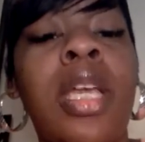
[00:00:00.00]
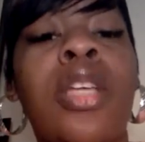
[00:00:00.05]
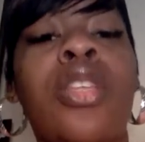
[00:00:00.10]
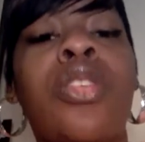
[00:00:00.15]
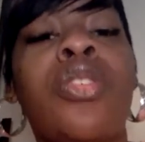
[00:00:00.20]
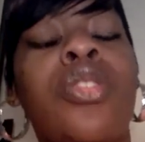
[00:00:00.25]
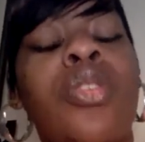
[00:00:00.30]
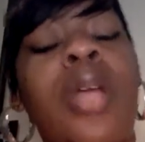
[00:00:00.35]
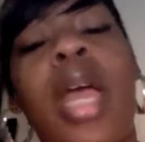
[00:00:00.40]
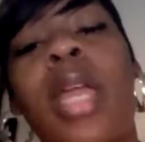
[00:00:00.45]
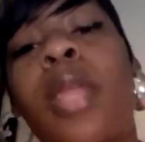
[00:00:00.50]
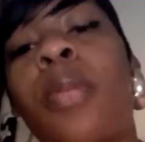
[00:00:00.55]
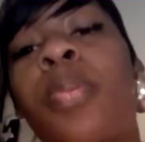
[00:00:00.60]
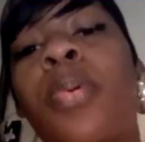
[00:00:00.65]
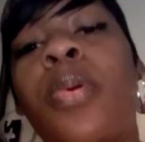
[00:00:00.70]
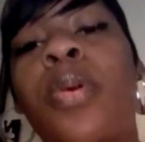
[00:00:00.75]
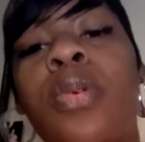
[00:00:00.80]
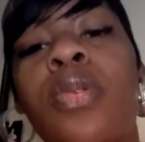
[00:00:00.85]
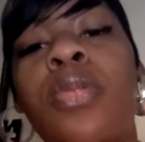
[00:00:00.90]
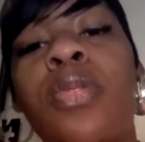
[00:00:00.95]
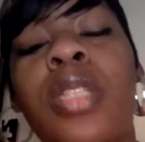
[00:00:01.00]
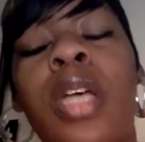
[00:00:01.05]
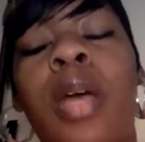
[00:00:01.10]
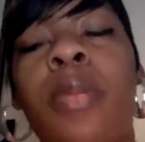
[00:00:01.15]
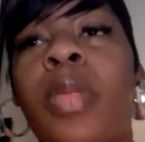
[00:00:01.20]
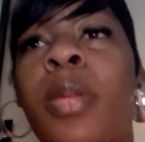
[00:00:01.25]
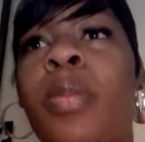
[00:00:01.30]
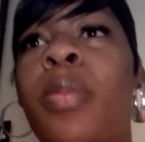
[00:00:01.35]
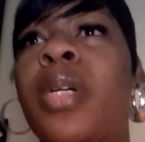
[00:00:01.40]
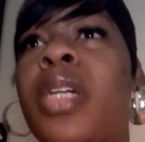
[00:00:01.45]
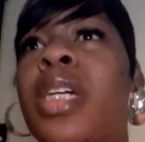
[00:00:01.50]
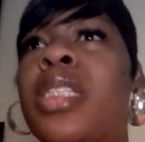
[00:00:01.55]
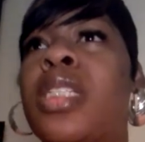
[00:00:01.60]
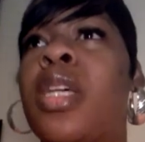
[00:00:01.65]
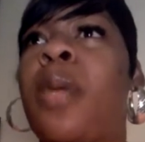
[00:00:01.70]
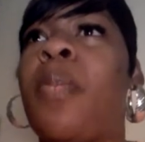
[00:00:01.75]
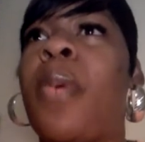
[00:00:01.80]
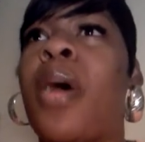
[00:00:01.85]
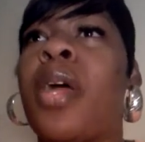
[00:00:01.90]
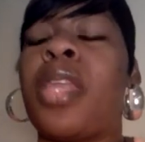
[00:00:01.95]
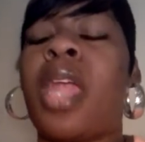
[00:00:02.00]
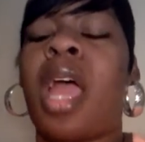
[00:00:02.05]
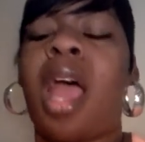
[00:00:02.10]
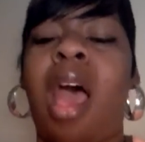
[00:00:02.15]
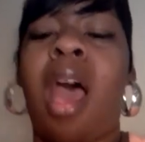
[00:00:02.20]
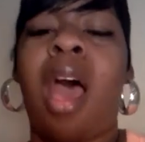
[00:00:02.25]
You trying to prove something because up under